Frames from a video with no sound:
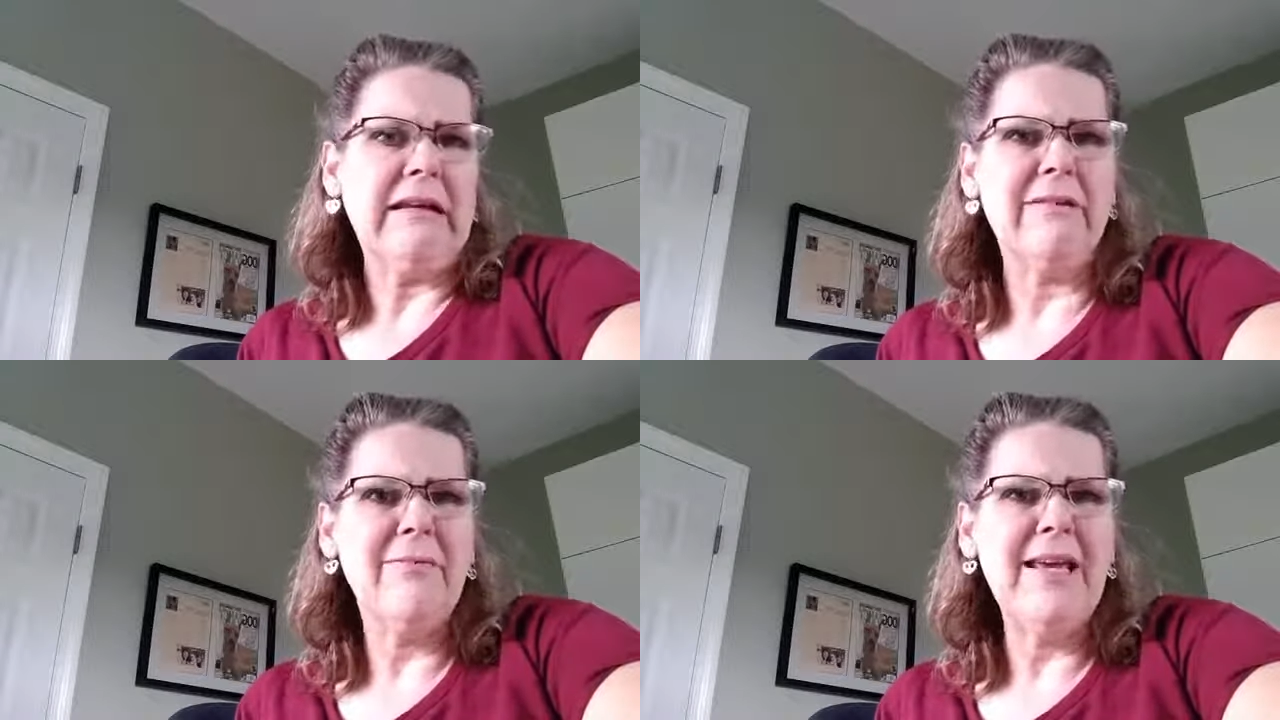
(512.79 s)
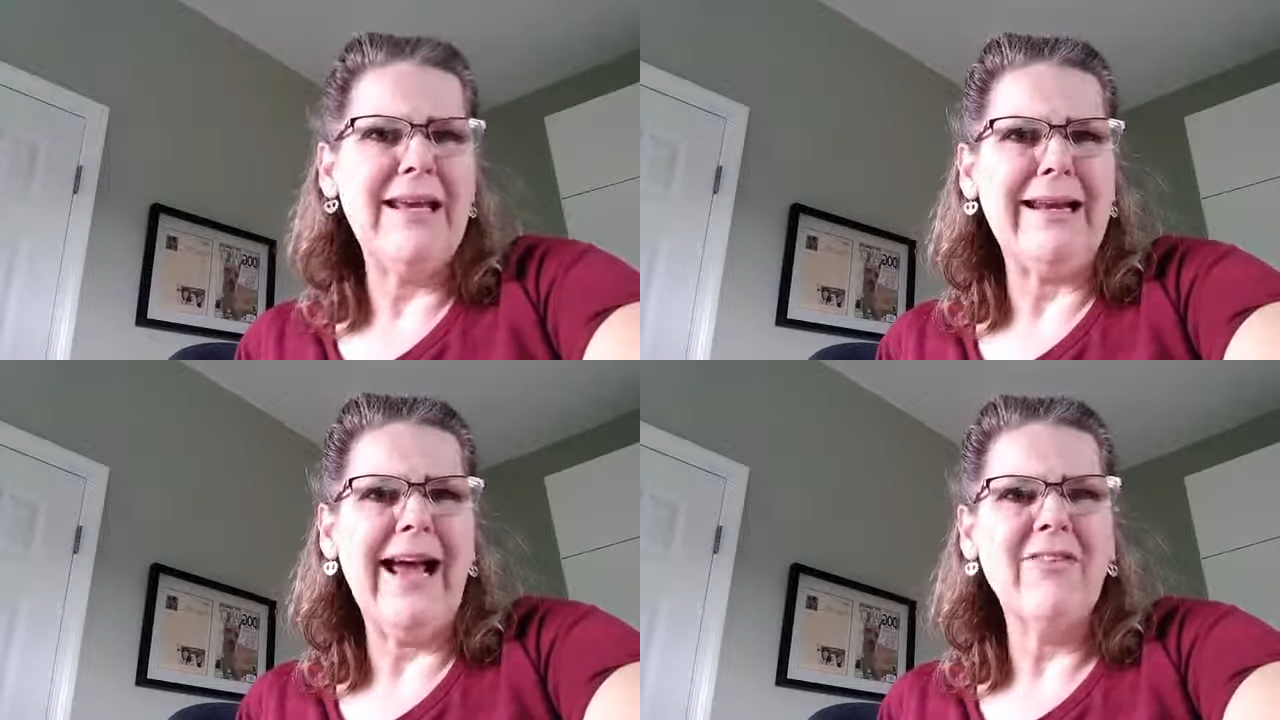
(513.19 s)
To me,
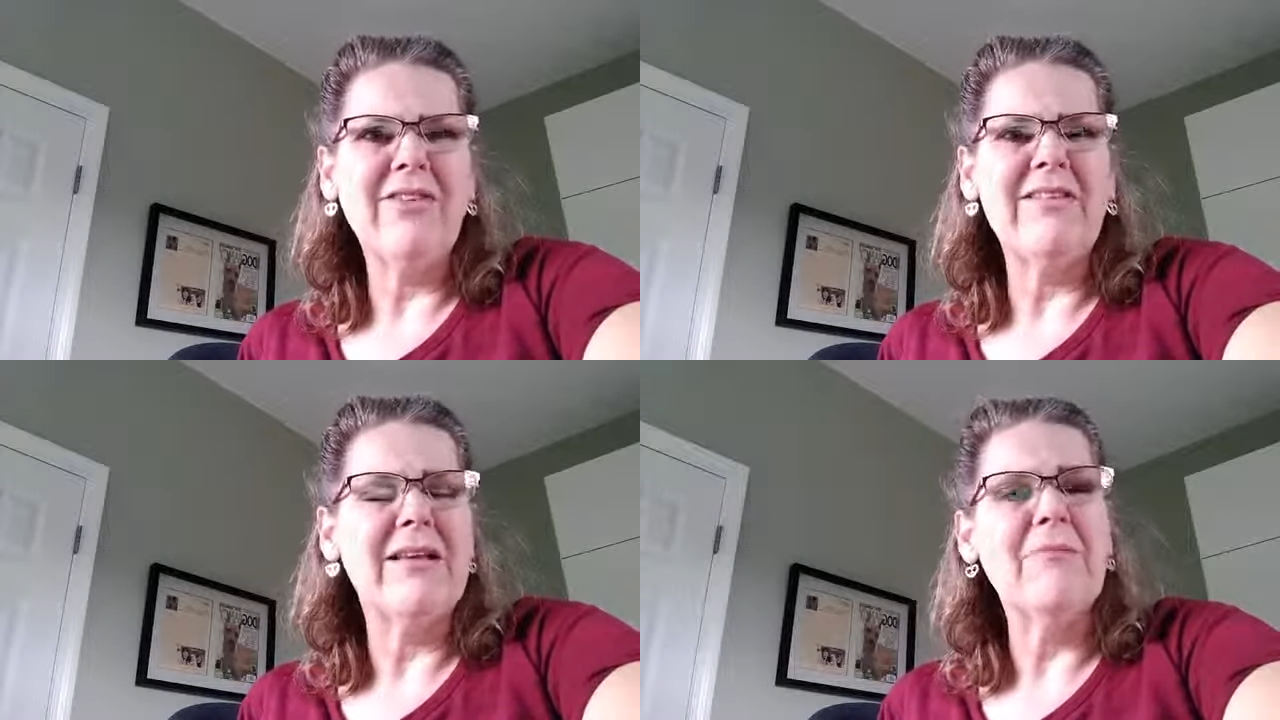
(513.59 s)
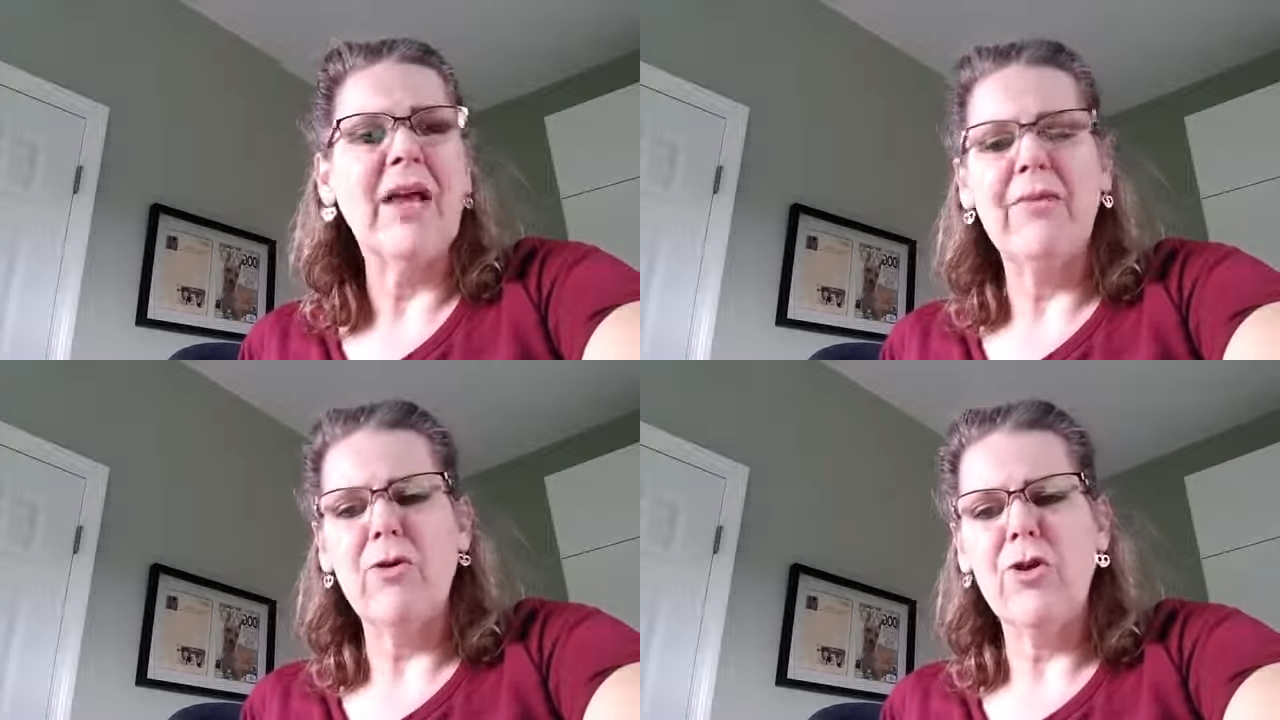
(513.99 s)
it actually seems
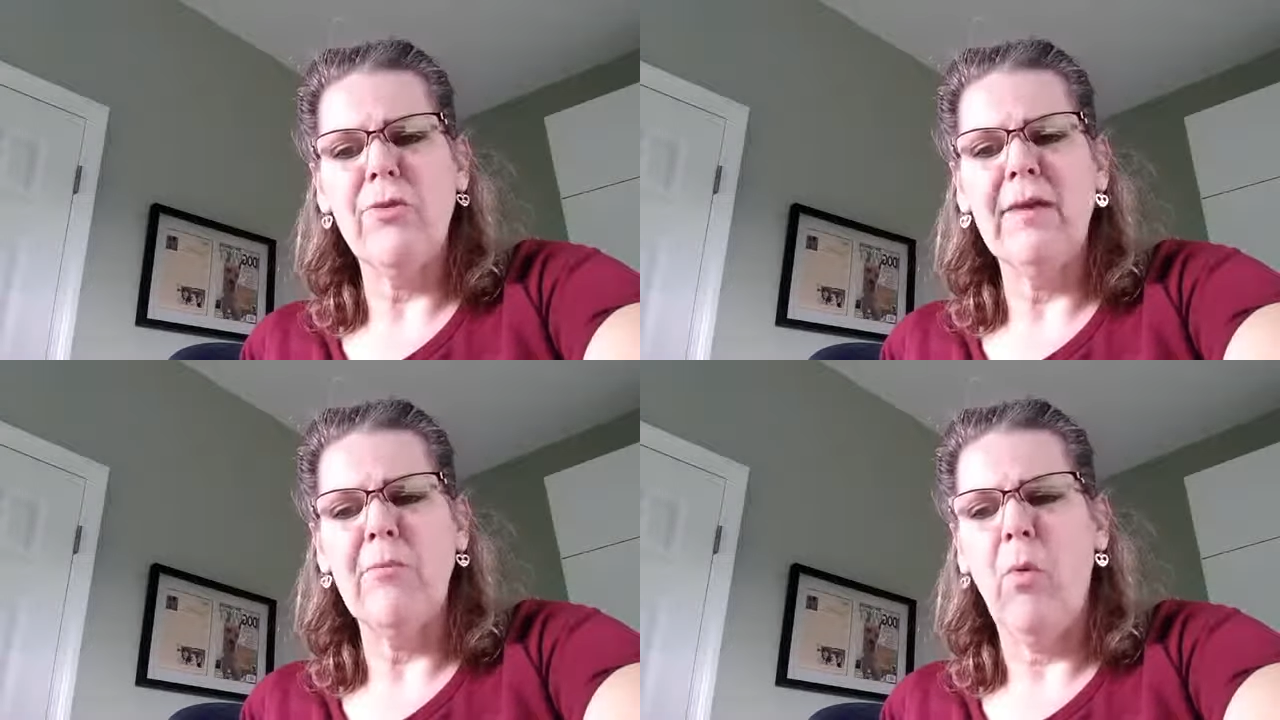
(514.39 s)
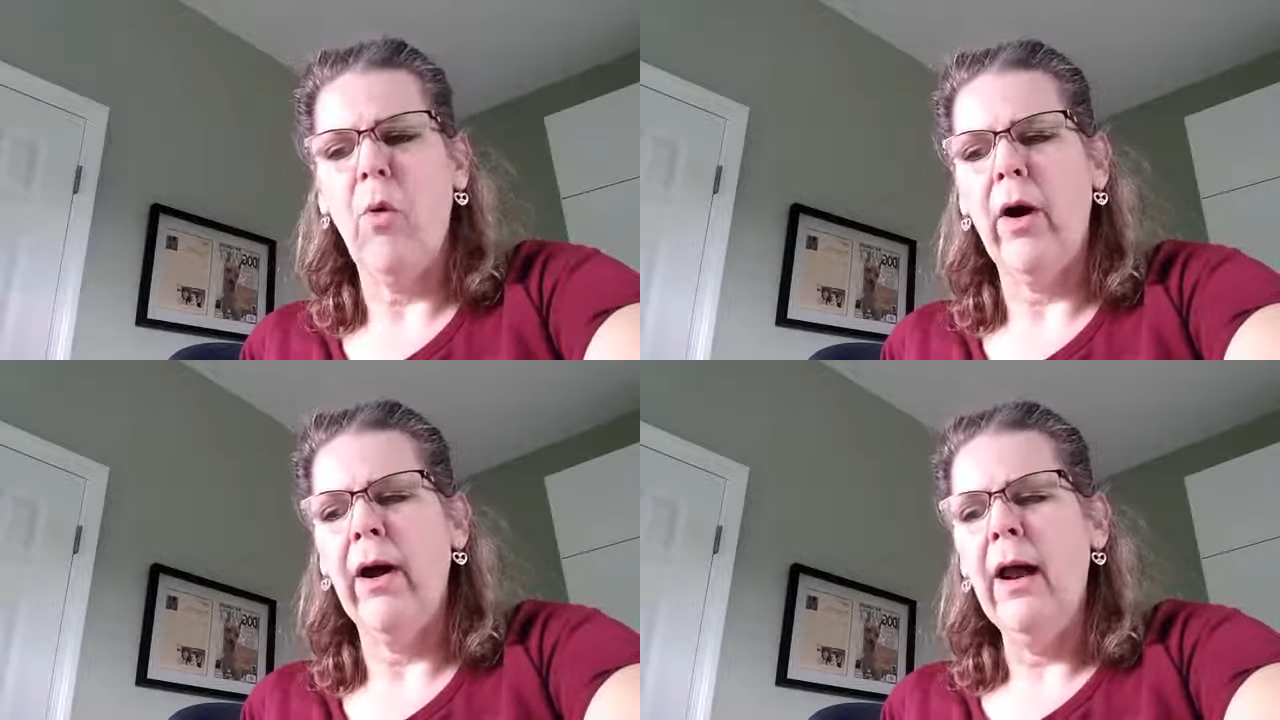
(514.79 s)
like there should be
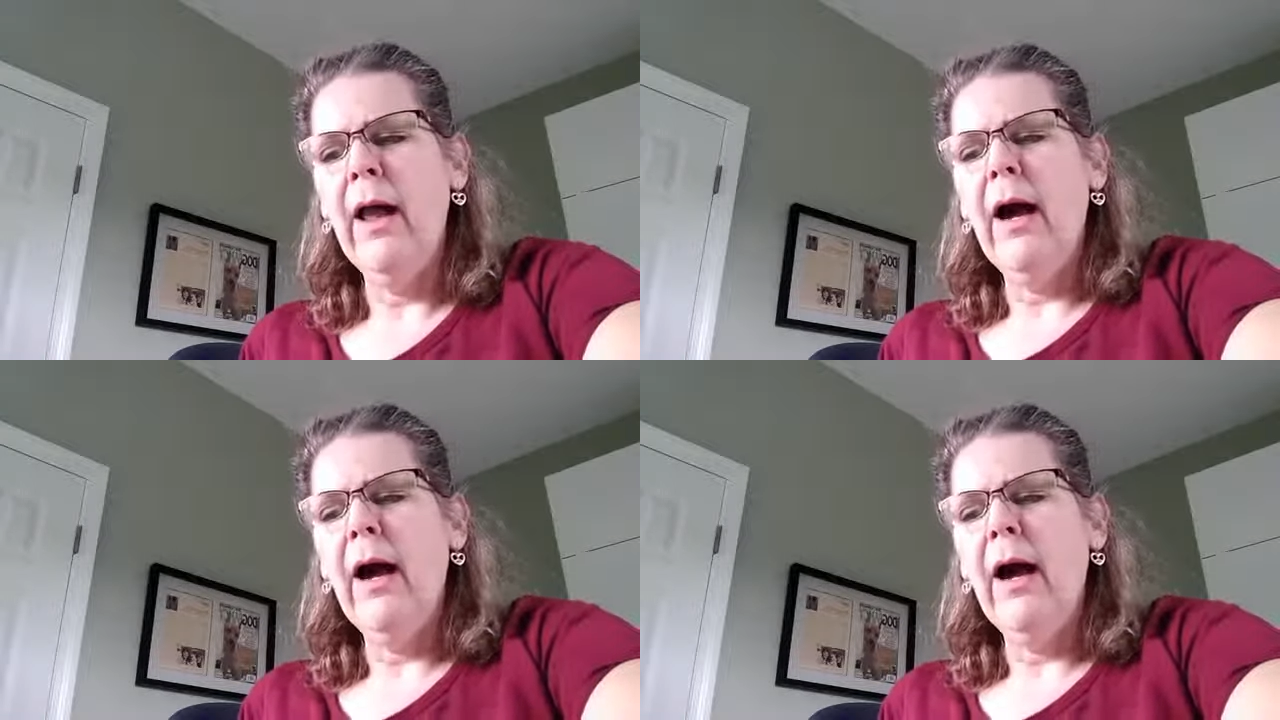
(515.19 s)
more.